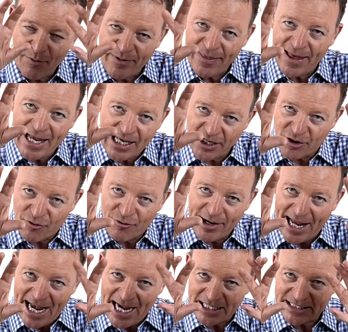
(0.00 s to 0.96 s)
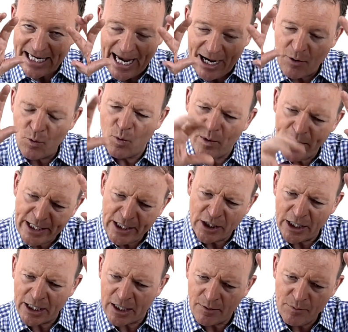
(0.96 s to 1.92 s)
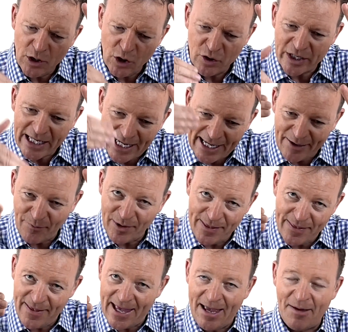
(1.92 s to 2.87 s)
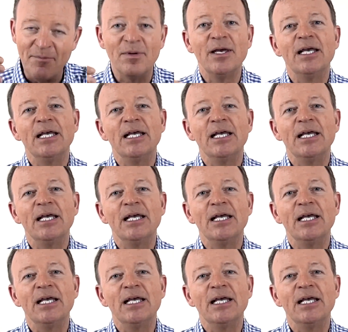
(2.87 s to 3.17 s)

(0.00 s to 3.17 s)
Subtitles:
are they going to react? How are we going to communicate with them?